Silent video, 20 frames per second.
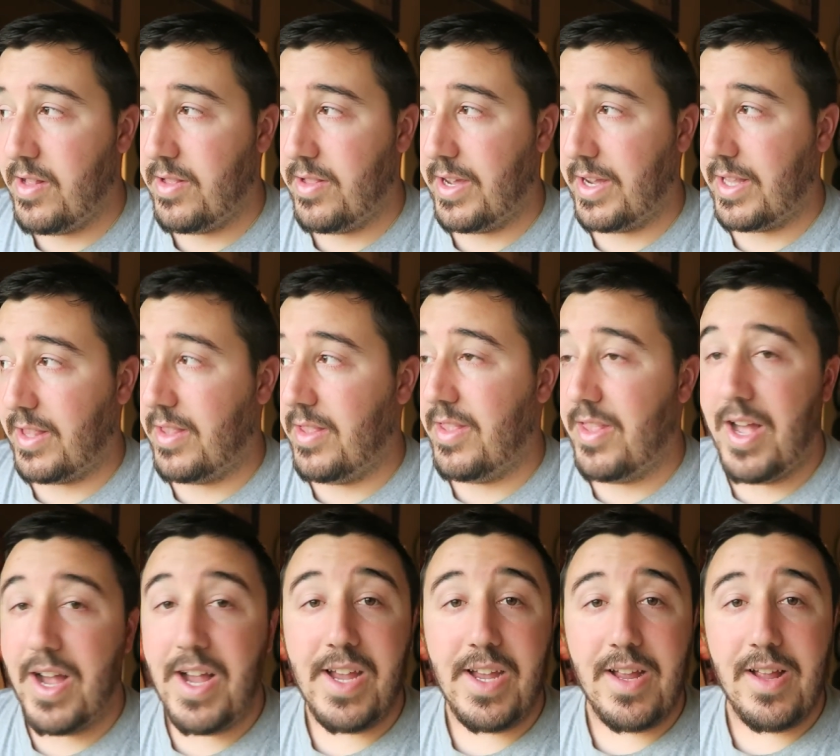like
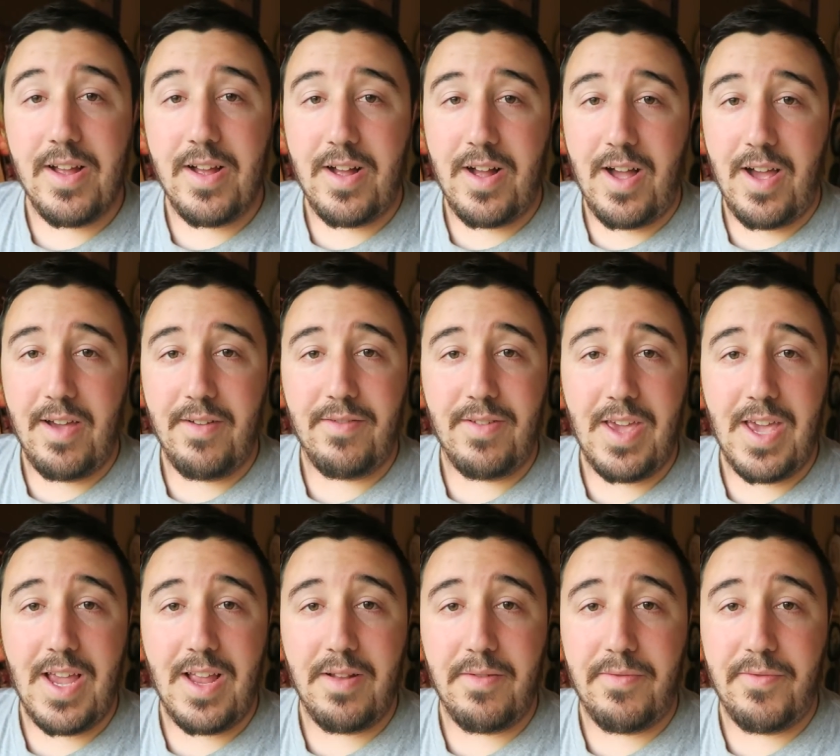night, I've
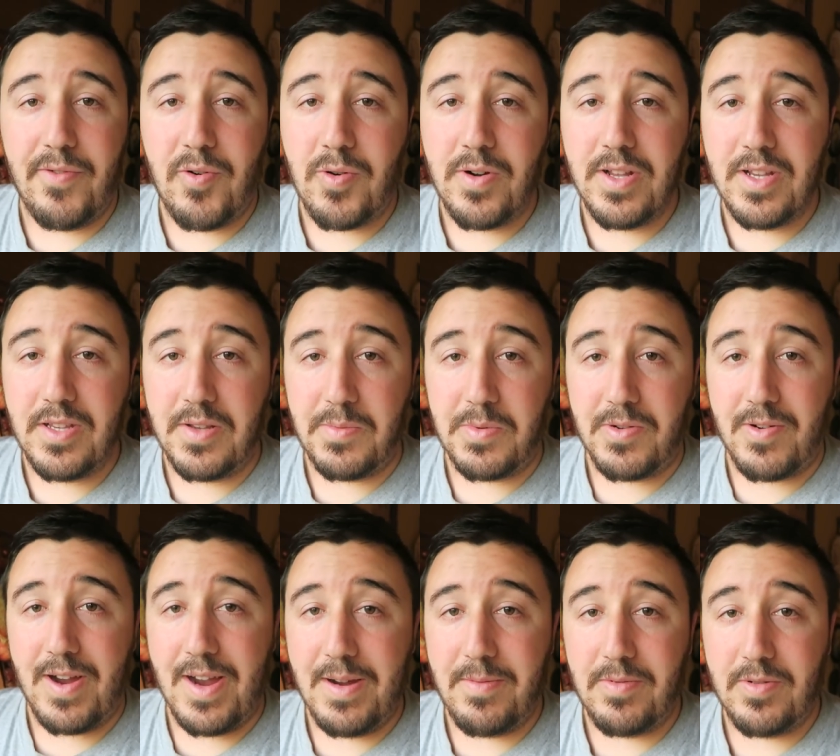gained 40
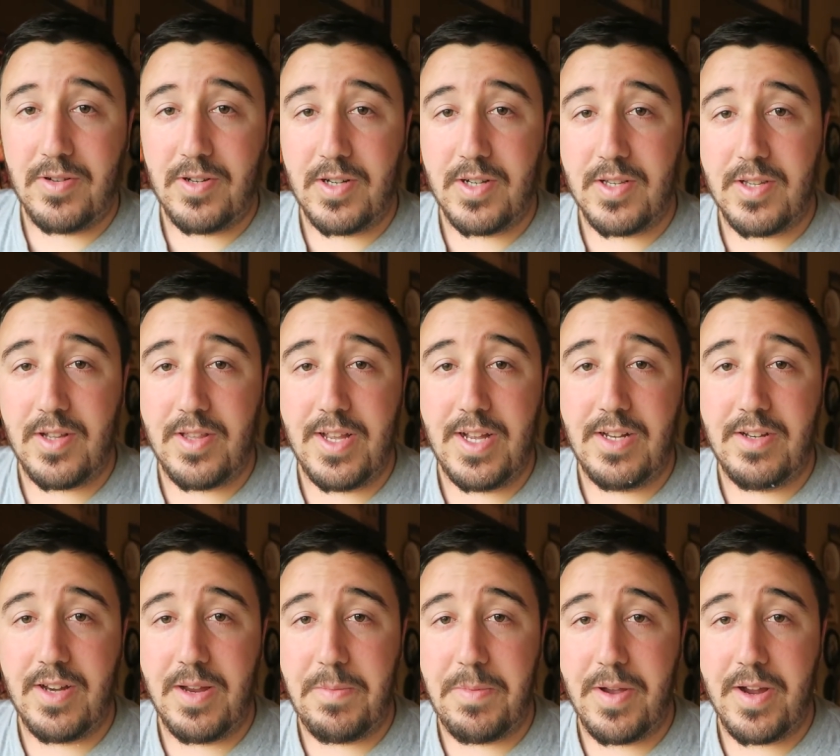subscribers just on the
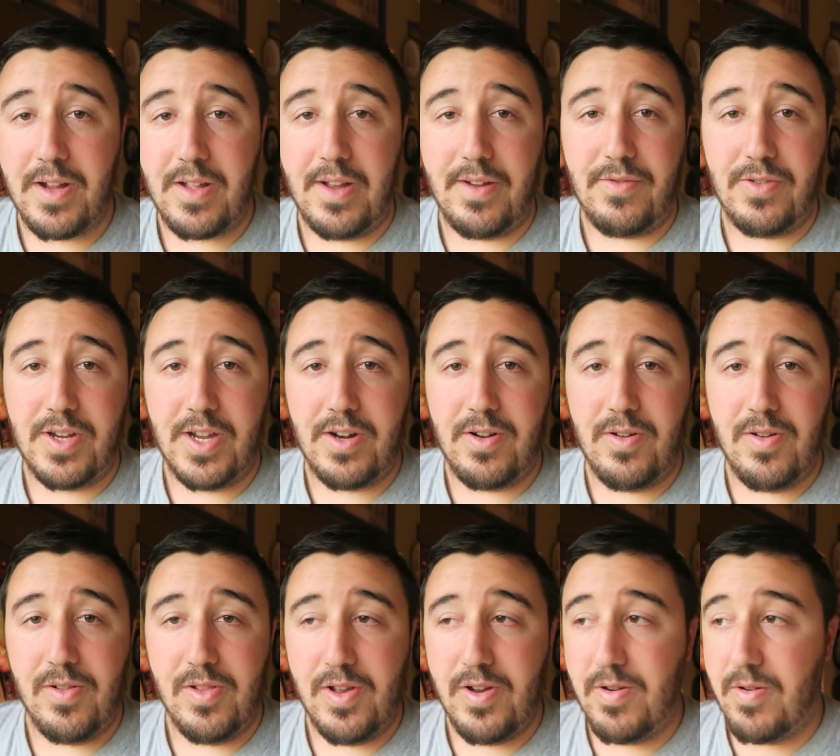NJ Bike Life
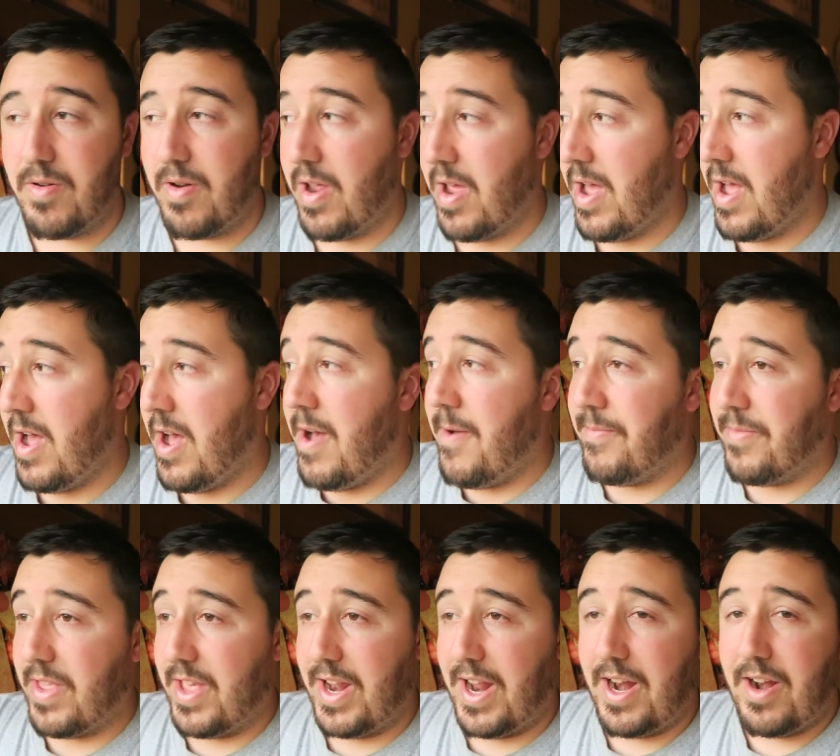channel alone.
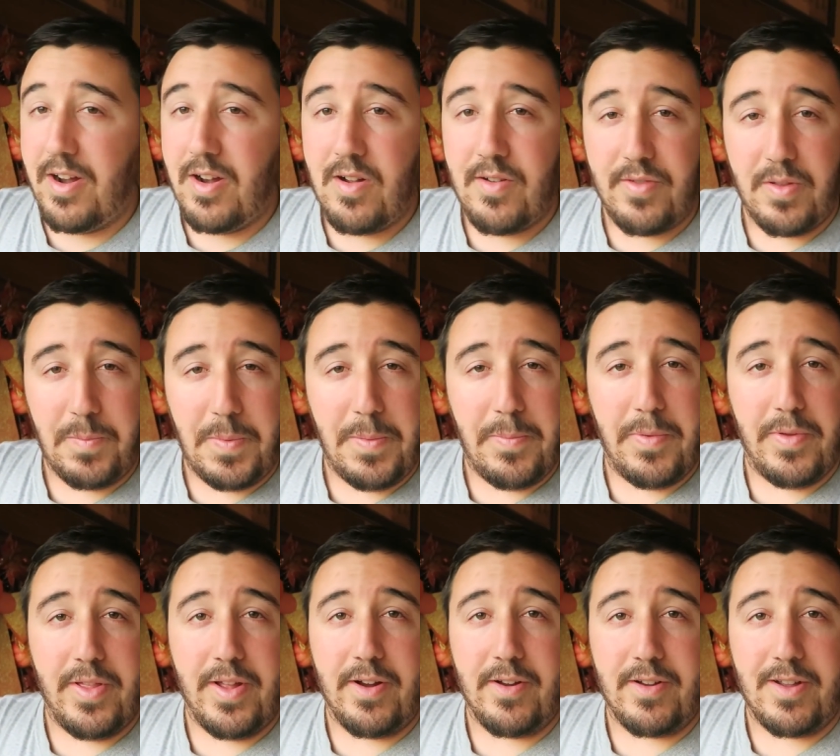And I don't know if the
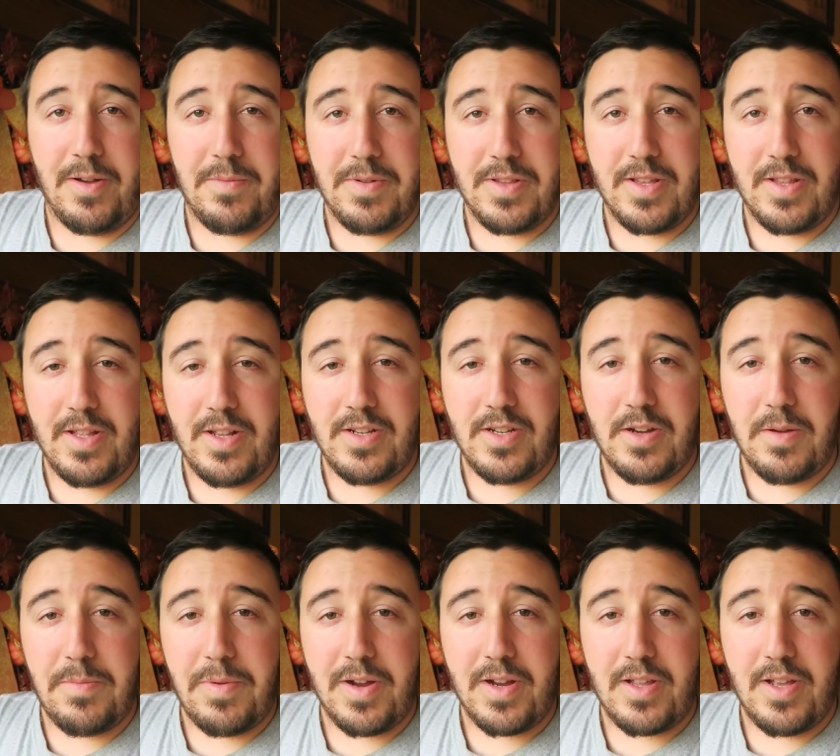people that are coming to the
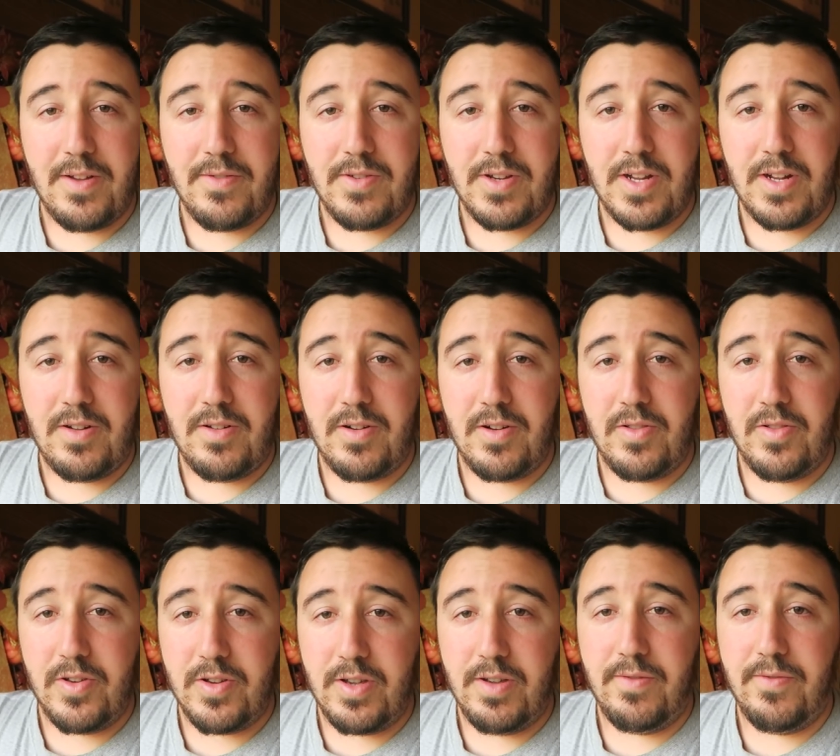NJ Bike Life channel are
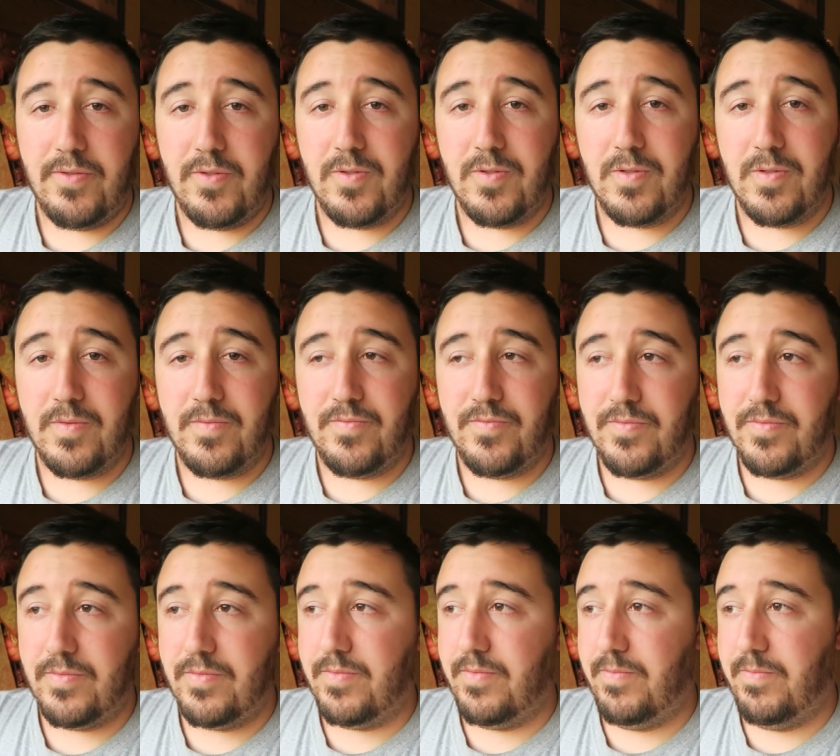looking for
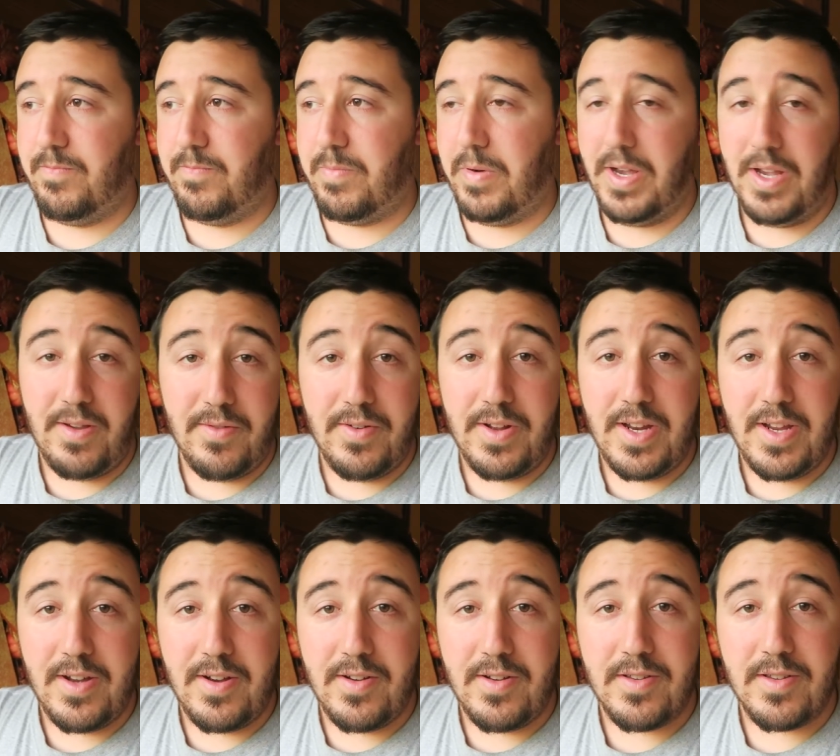bike
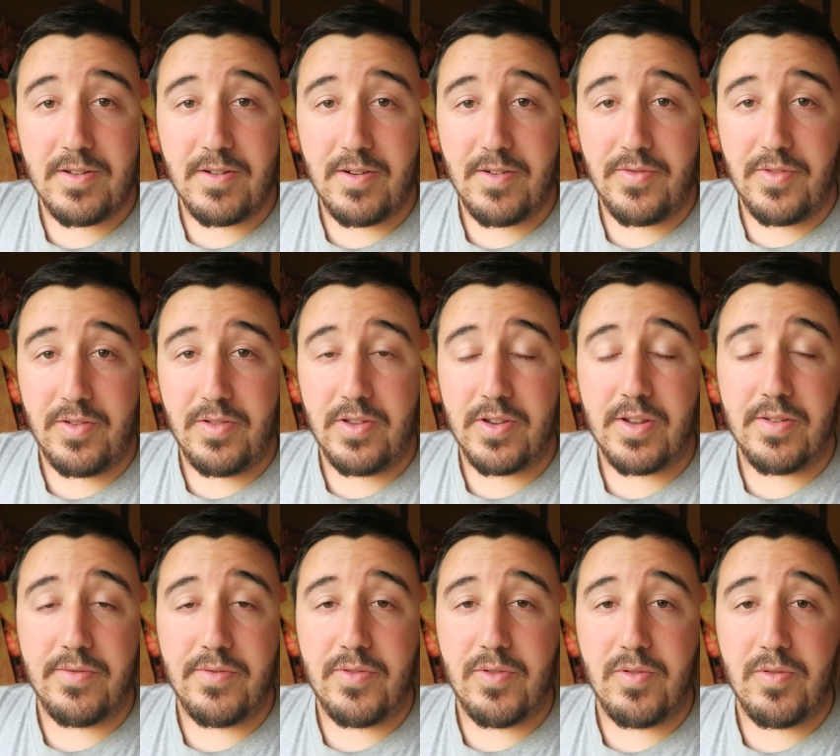videos or if they're
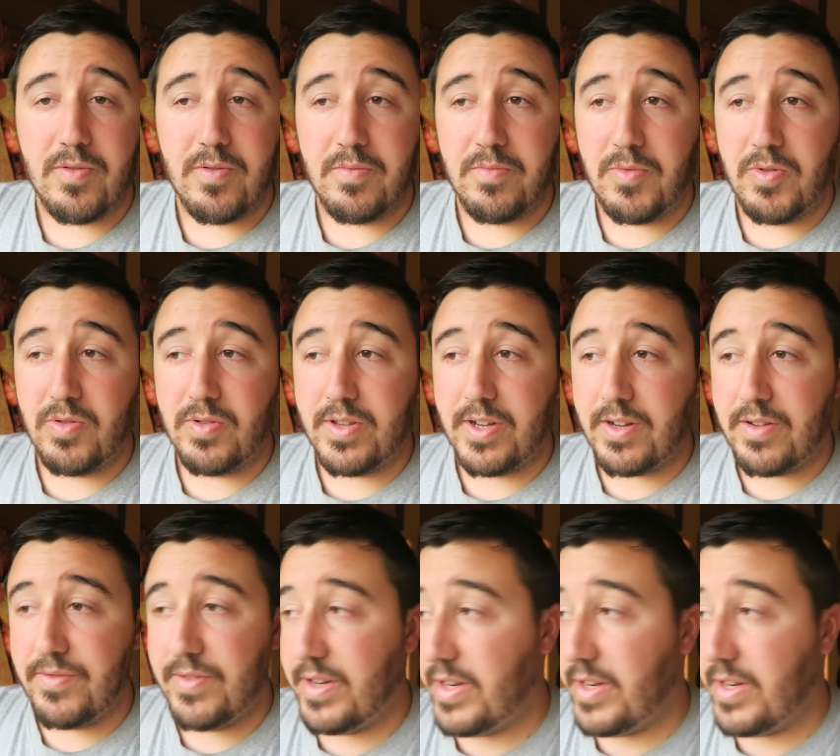looking for motorcycle